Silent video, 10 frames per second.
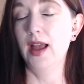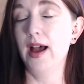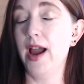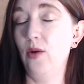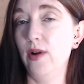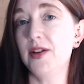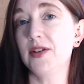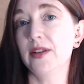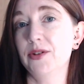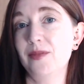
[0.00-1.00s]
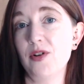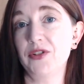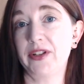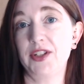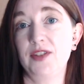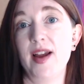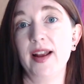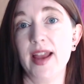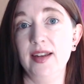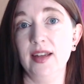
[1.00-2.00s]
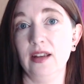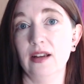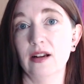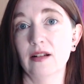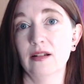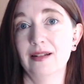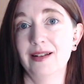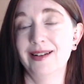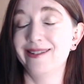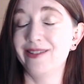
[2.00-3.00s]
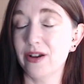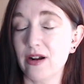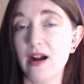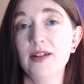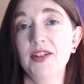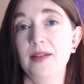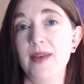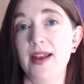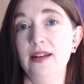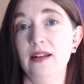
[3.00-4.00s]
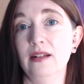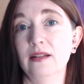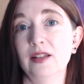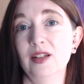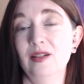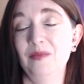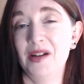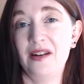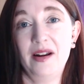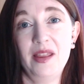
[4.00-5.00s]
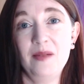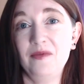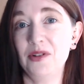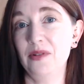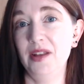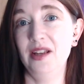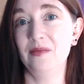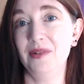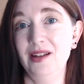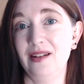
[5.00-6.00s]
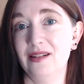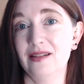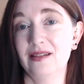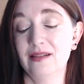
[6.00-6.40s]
I wish there was a more satisfying ending here. There are some endings, but none of them feel really complete.